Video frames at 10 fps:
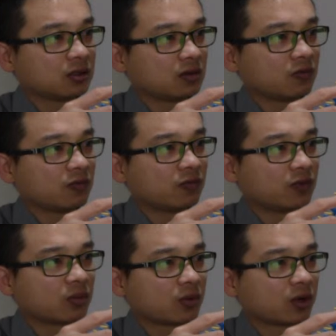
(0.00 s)

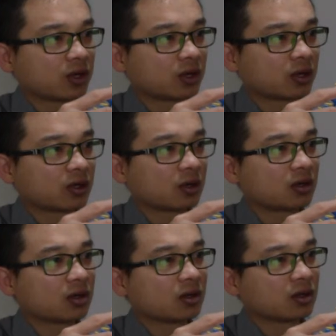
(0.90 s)
vertebrae,
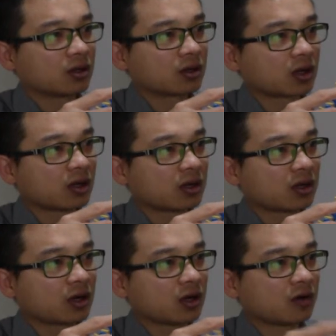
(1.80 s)
okay,
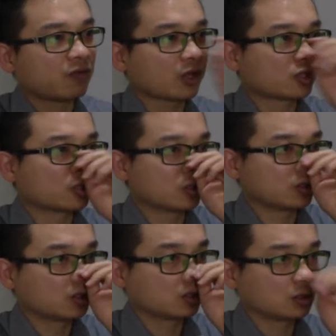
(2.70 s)
are fractured,
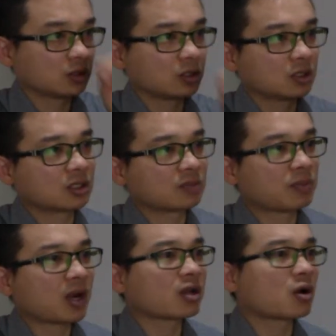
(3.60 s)
the spinal